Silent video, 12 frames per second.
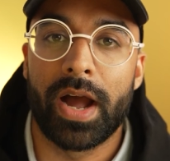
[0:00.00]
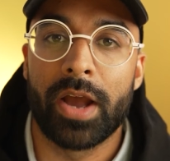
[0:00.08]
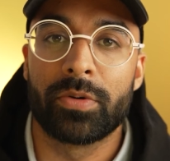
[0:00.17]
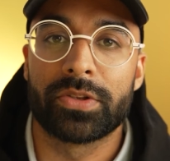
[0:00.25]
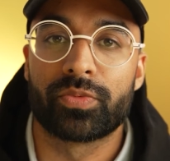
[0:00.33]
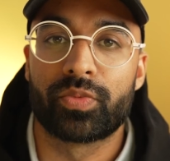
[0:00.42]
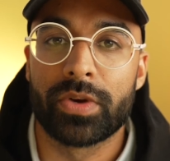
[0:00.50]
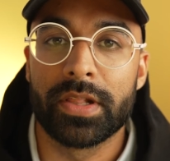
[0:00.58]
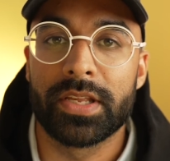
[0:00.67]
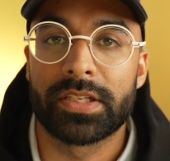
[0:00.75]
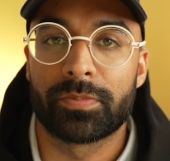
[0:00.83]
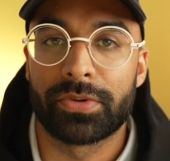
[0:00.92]
I was
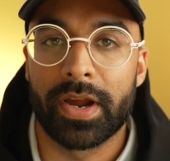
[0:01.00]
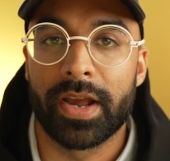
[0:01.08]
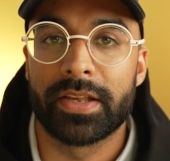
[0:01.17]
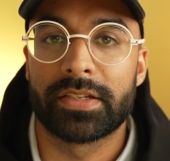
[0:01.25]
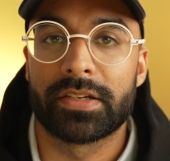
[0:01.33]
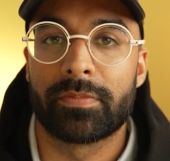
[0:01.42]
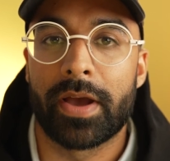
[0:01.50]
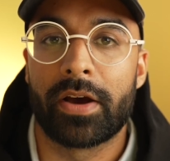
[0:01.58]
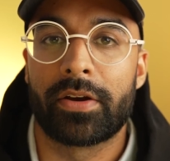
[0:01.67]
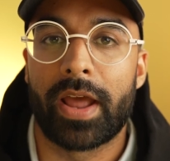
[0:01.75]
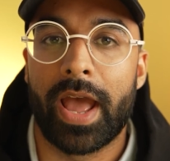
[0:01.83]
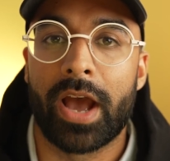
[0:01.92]
really surprised
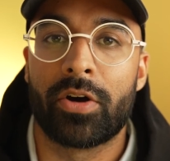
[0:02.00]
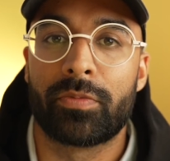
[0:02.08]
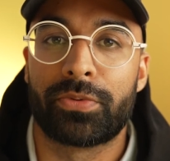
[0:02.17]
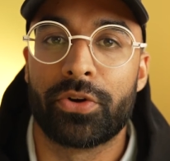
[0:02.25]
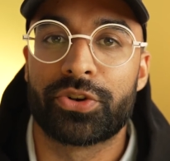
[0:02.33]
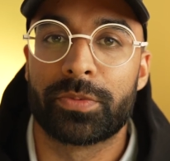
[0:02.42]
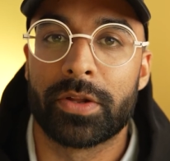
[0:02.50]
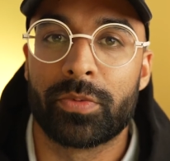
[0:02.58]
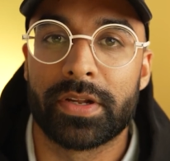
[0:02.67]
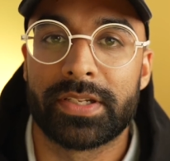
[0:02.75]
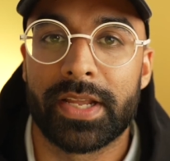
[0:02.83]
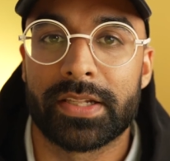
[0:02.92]
about how approachable it
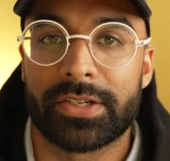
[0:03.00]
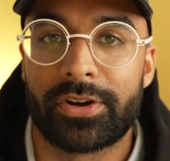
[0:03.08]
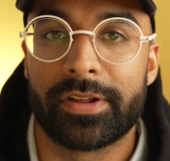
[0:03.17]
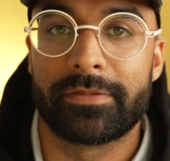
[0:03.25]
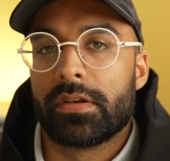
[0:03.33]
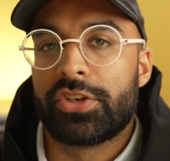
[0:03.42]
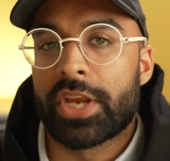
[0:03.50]
was to get started.